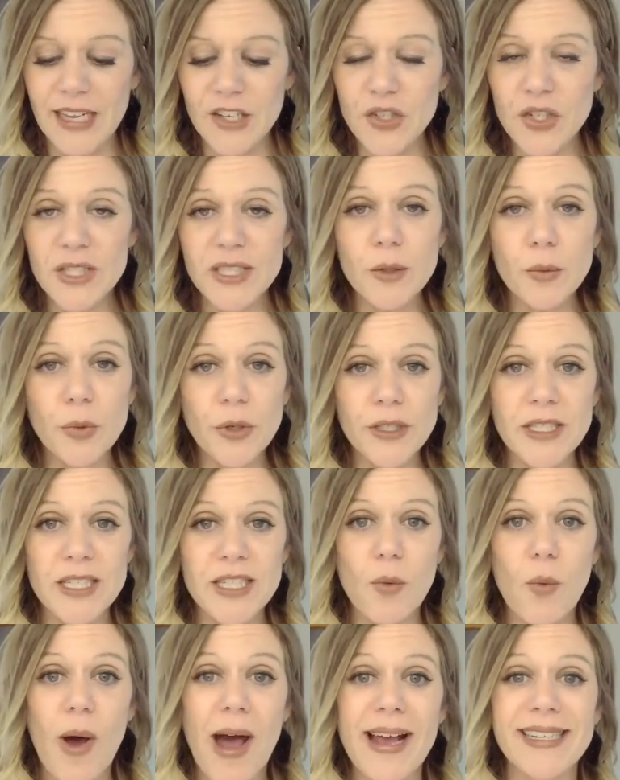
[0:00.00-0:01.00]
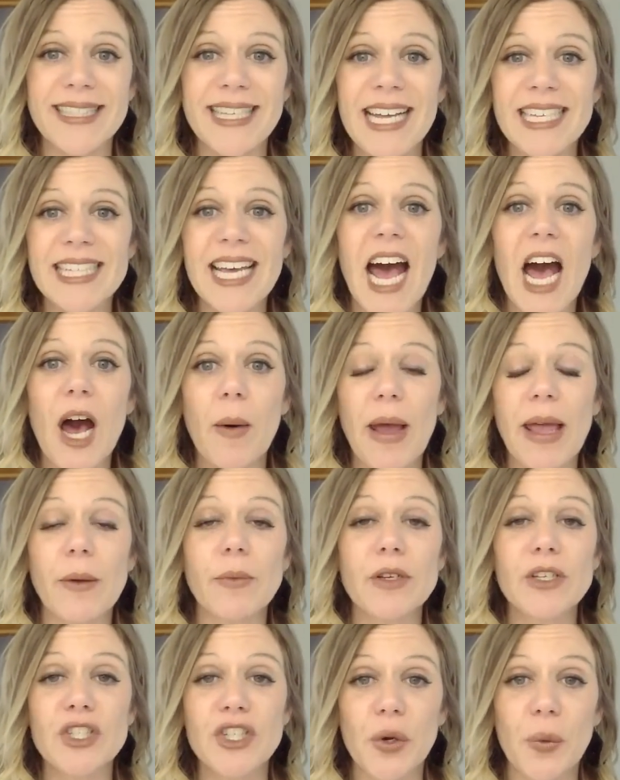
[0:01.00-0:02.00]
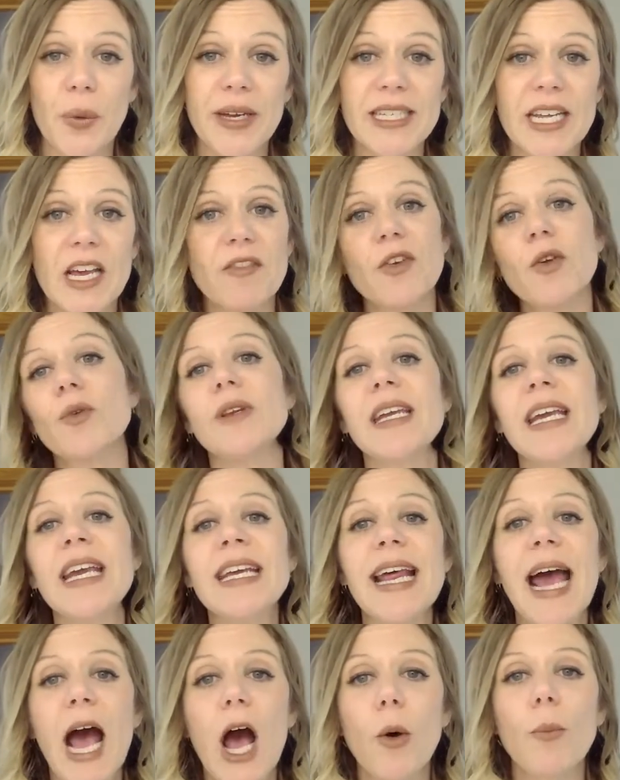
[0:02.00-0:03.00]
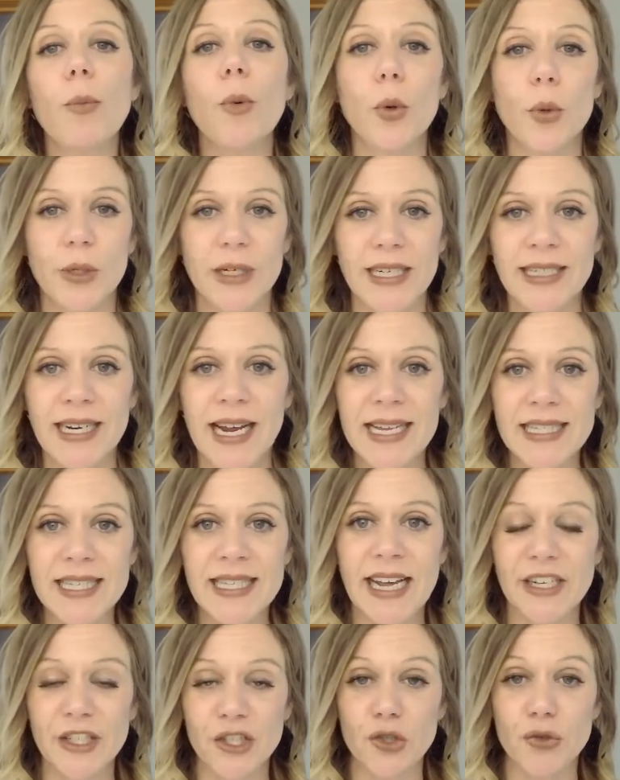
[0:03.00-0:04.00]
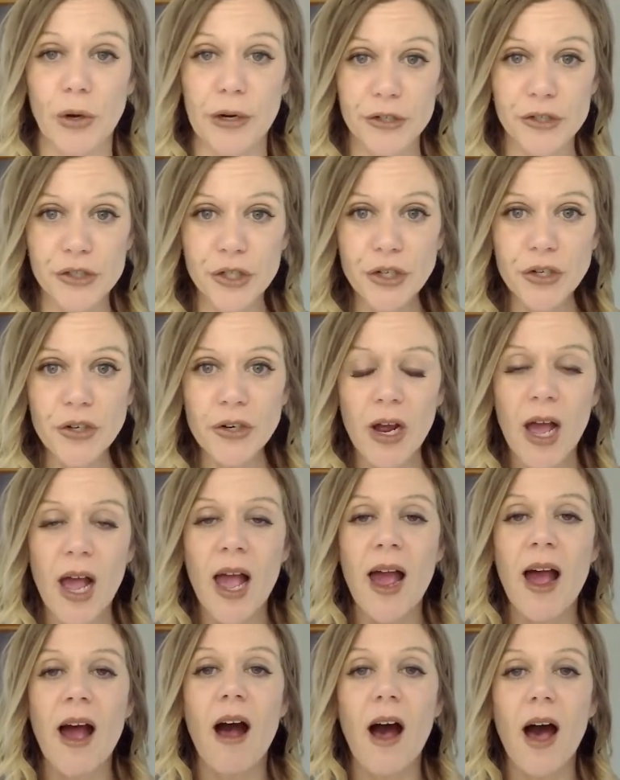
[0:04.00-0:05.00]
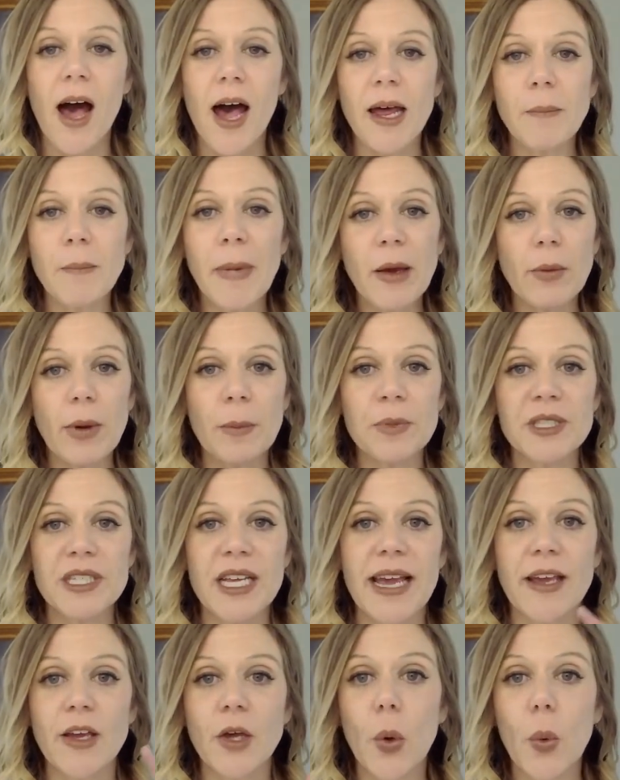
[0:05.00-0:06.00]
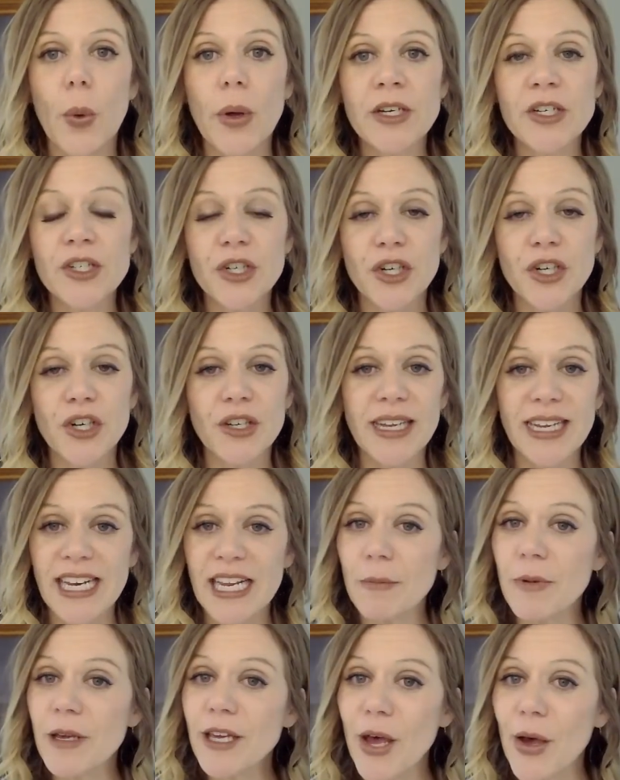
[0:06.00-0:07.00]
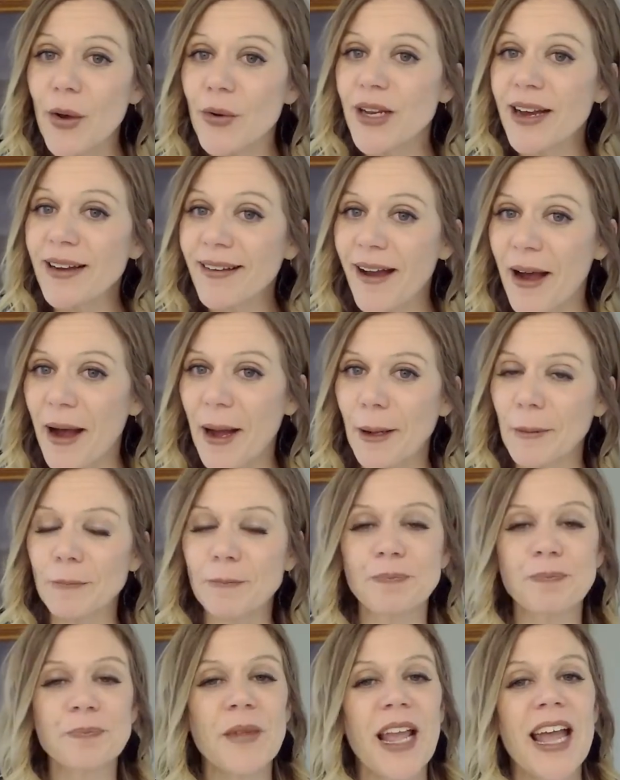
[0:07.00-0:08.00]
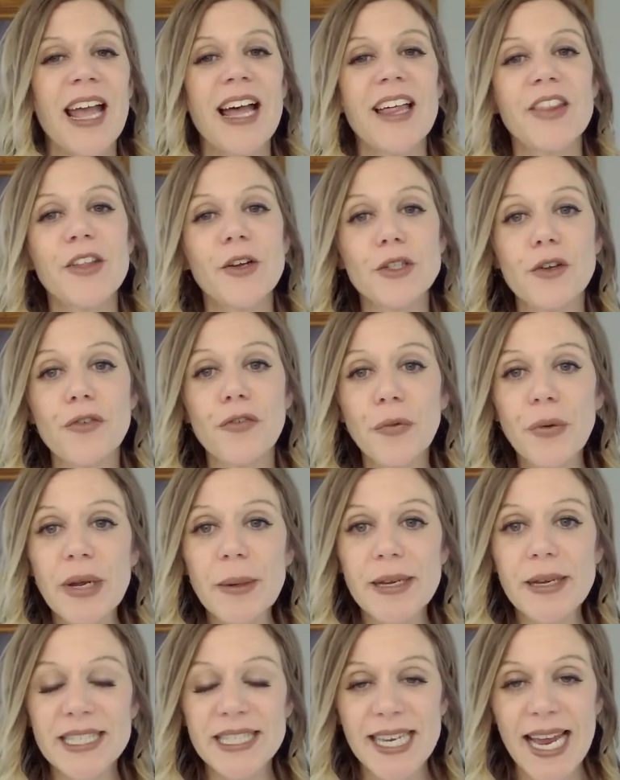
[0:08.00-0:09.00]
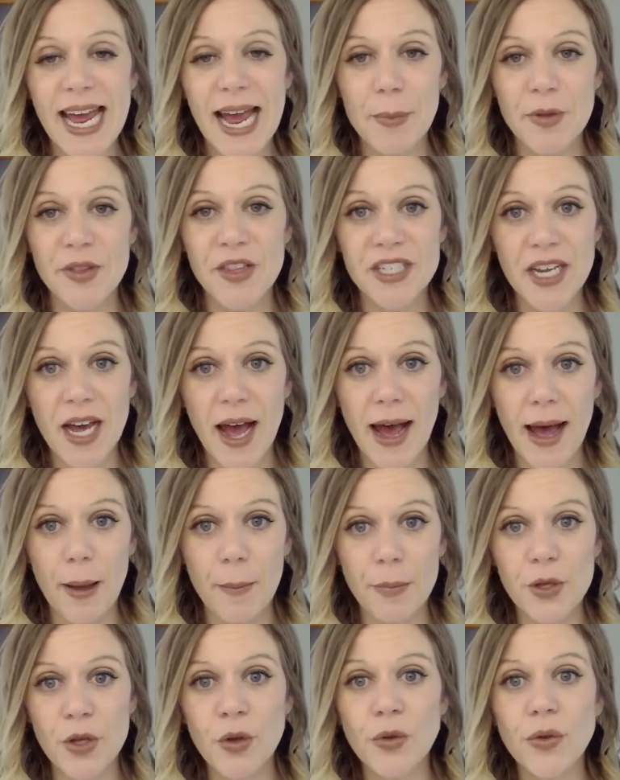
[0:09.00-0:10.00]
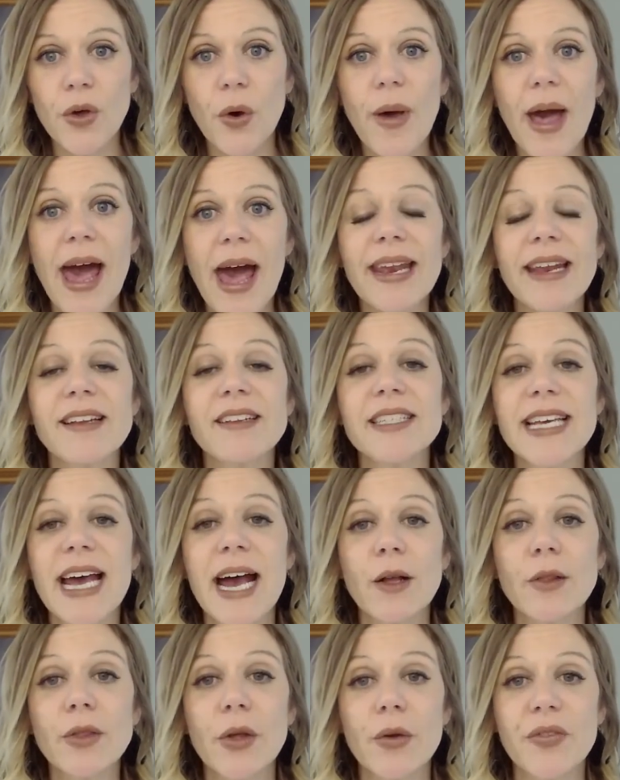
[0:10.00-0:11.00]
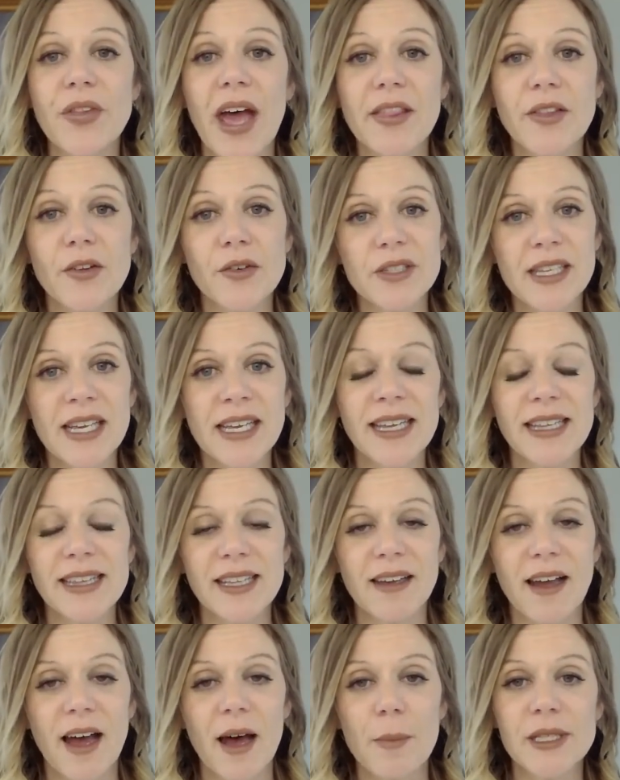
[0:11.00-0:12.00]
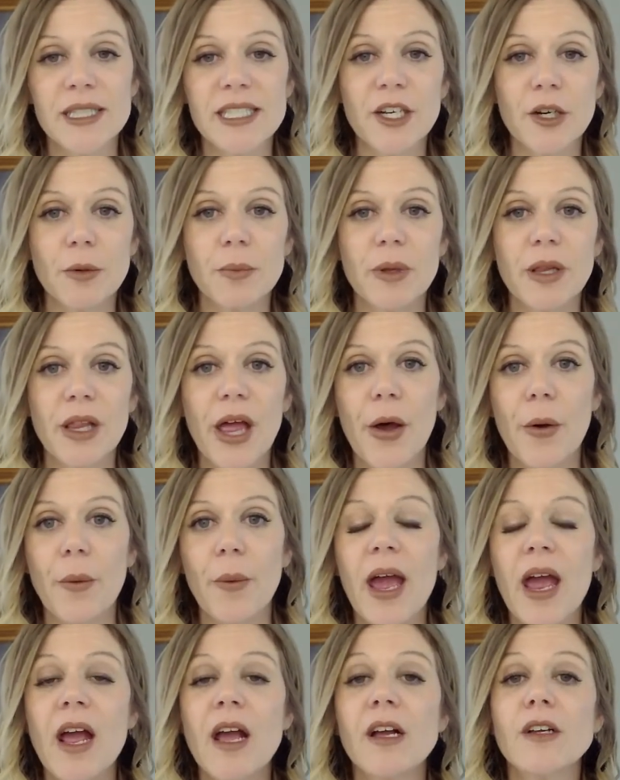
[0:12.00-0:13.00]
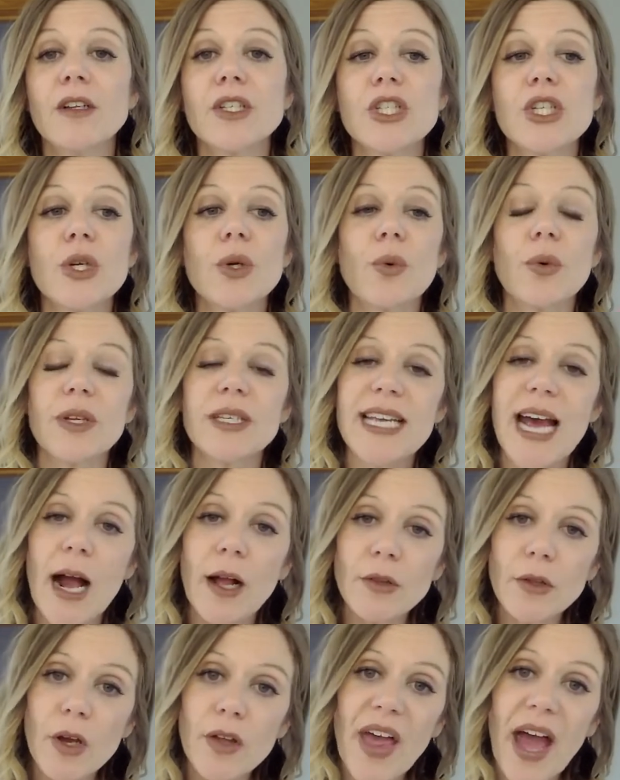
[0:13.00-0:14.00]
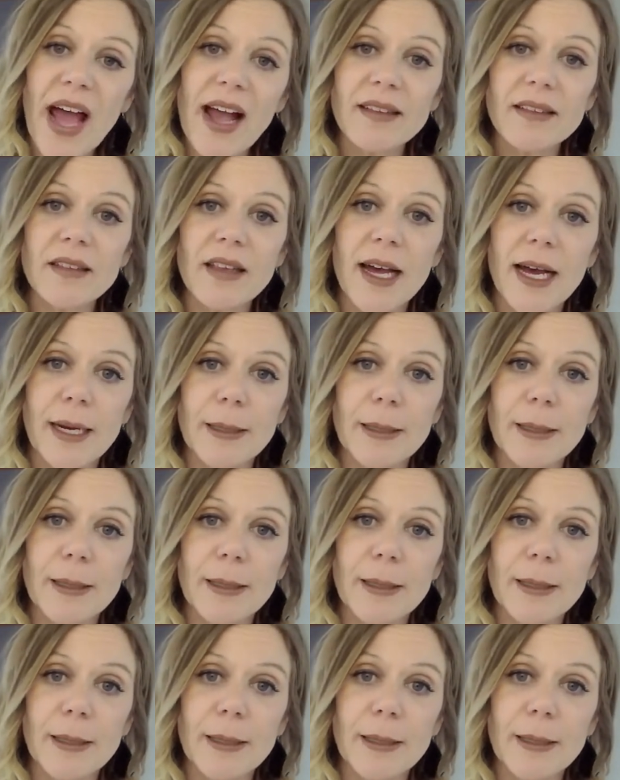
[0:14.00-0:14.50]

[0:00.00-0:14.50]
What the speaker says: just a word to the wise, that's how I would do it. If you need help organizing that structure, on my website, go under ladybco.com. There's a freebies tab at the top. You can go ahead and download that. There's a link in the comments here below to download that